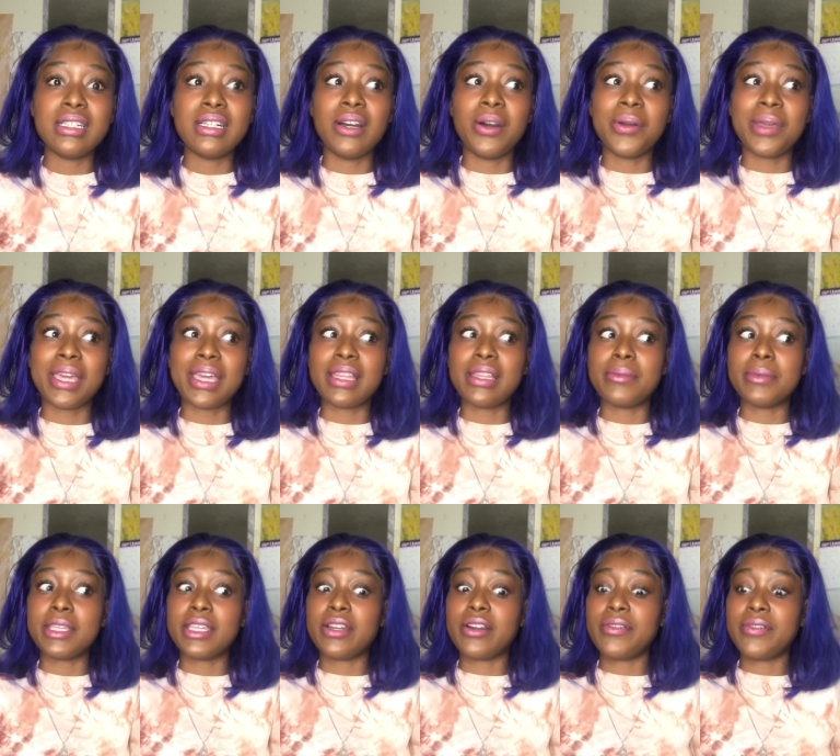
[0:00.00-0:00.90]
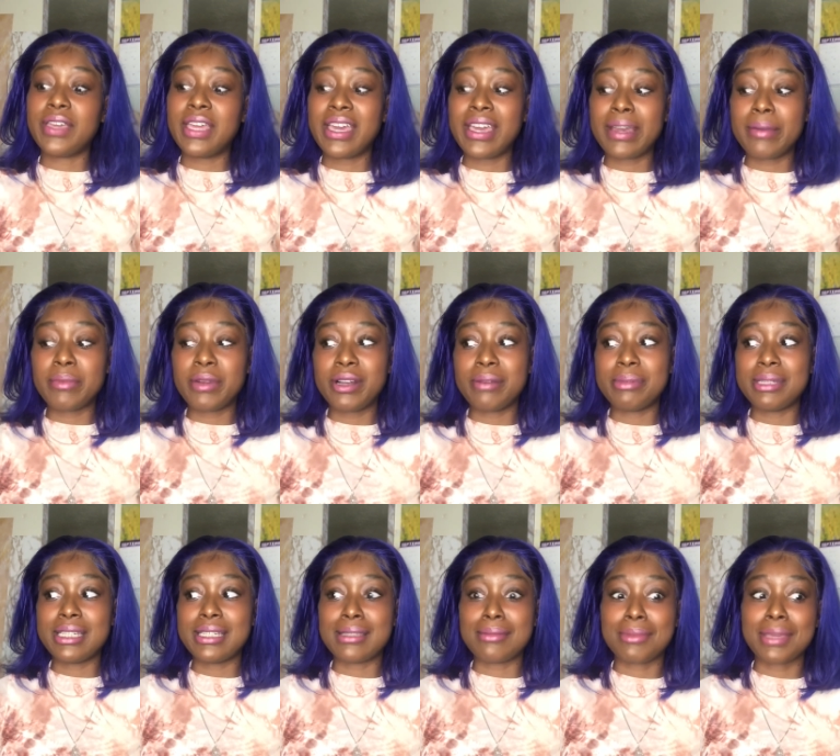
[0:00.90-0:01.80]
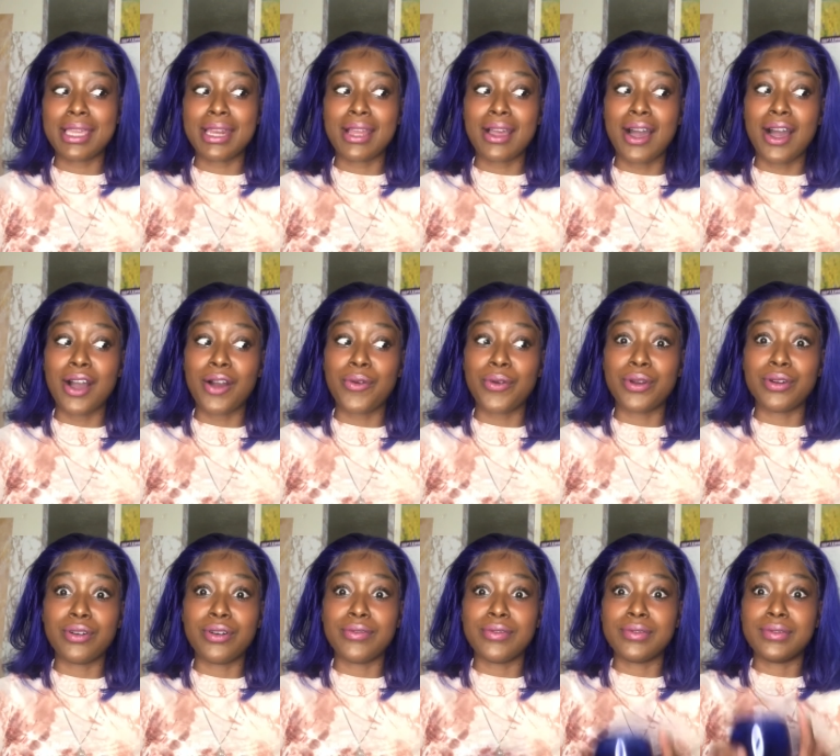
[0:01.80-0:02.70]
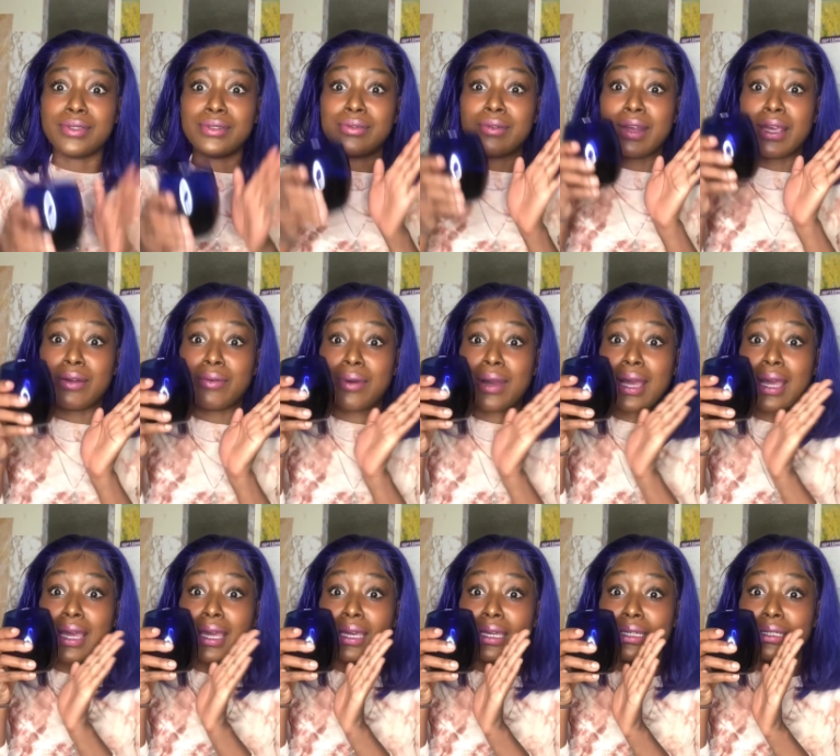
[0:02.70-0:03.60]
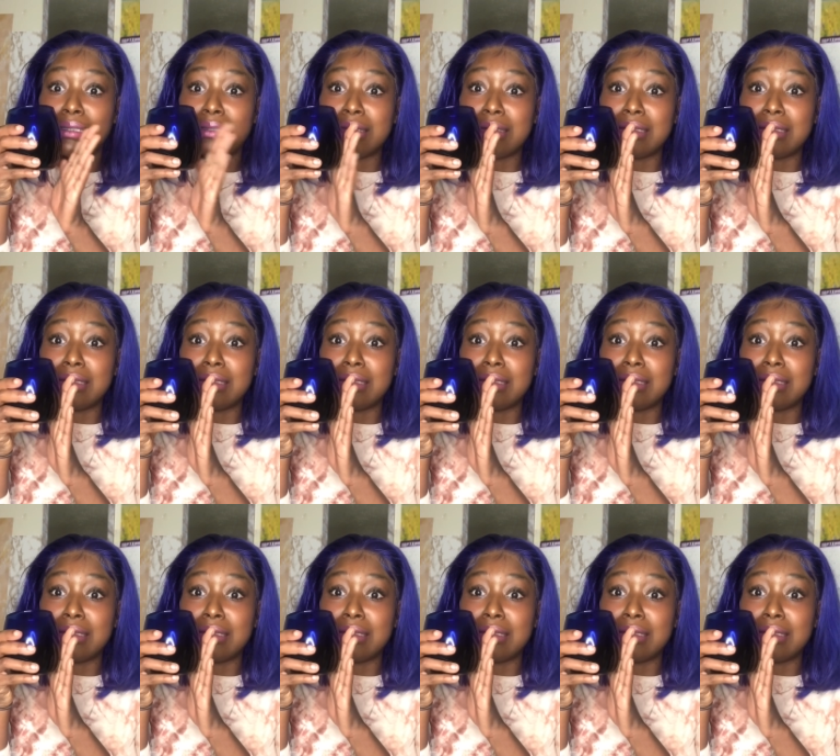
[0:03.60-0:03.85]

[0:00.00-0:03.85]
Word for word: okay let me get off camera because i'm getting awkward off of the red wine